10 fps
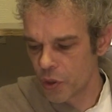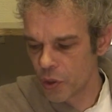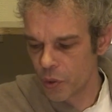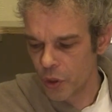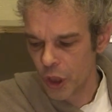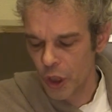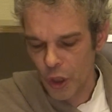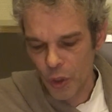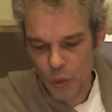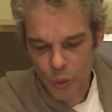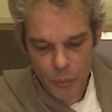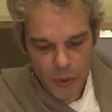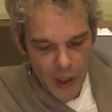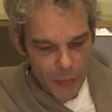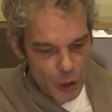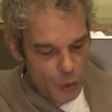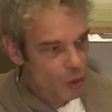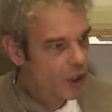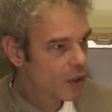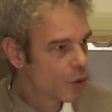So to be able to
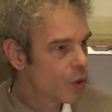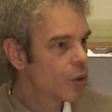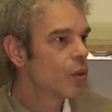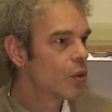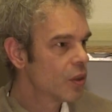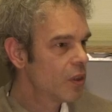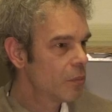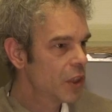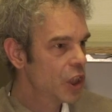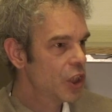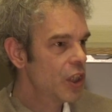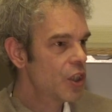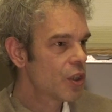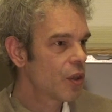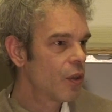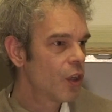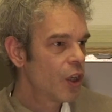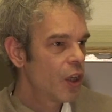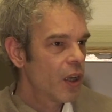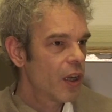let go in meditation,
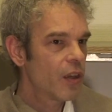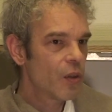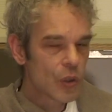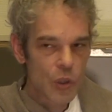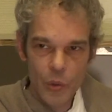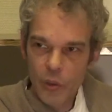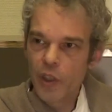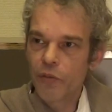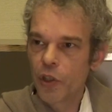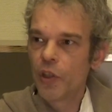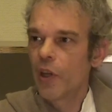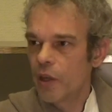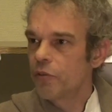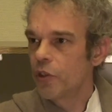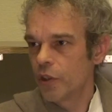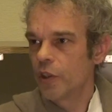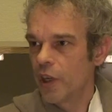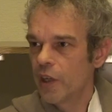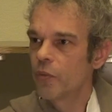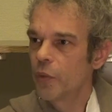and also even after
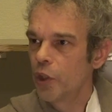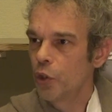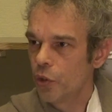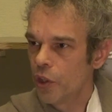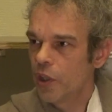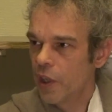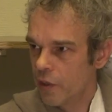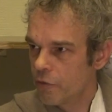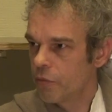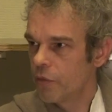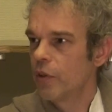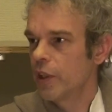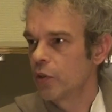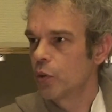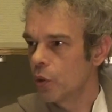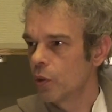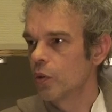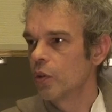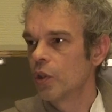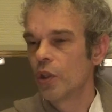that, when you really have let
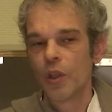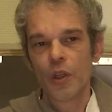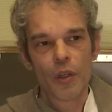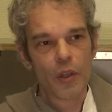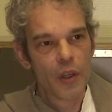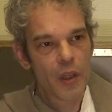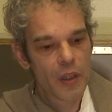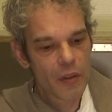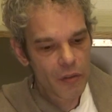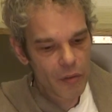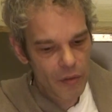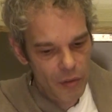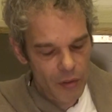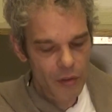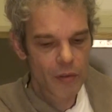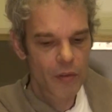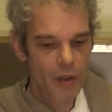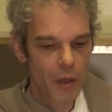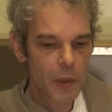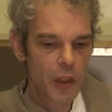go and
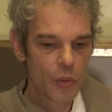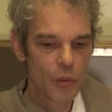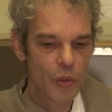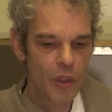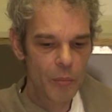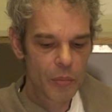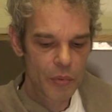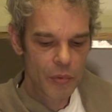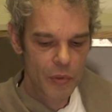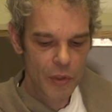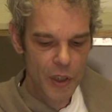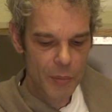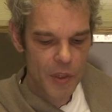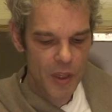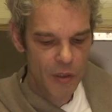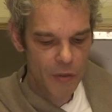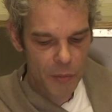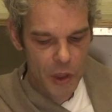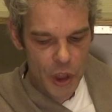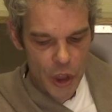come into deep state
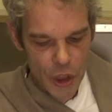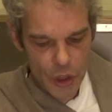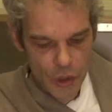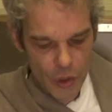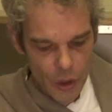of meditation,